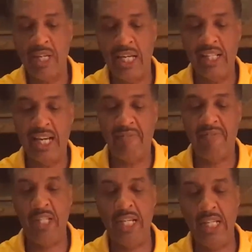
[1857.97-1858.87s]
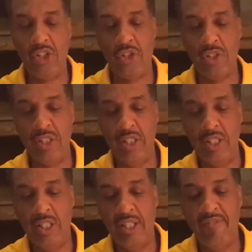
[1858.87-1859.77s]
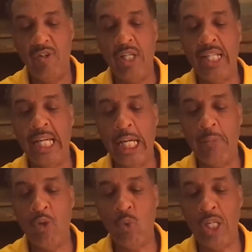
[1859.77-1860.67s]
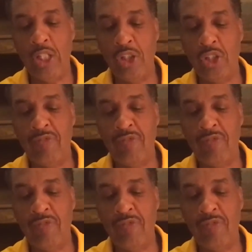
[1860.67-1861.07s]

In that flesh for in him dwells the